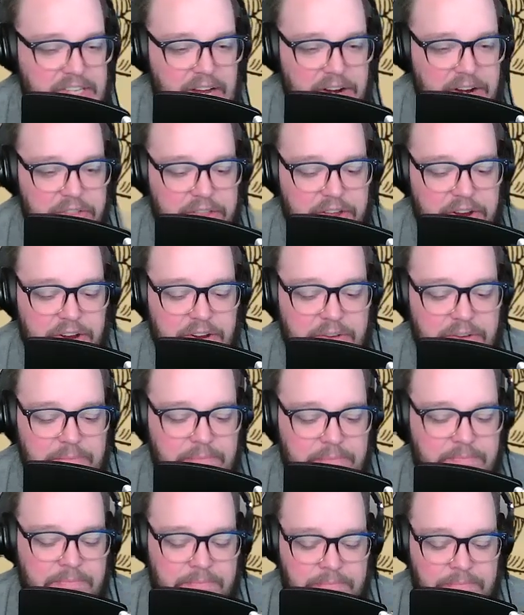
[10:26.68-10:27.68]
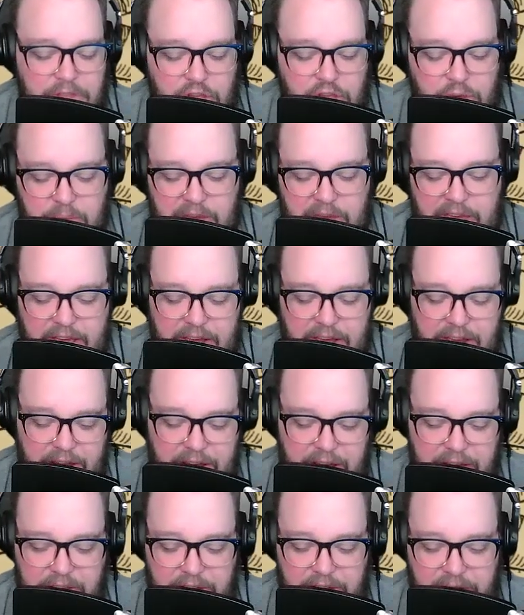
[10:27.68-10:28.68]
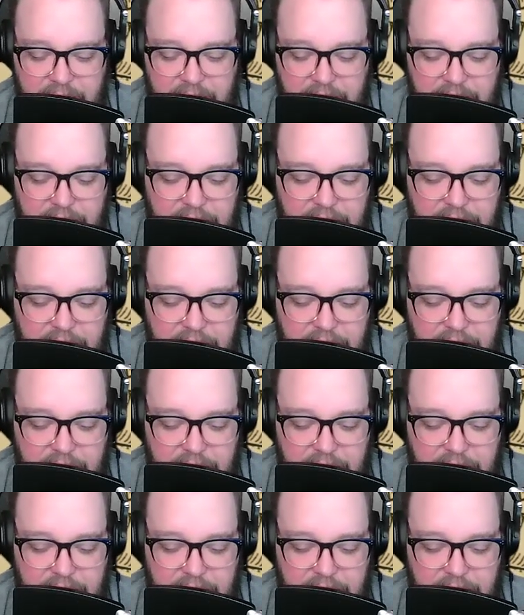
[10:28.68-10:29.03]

gets out of there. You pay the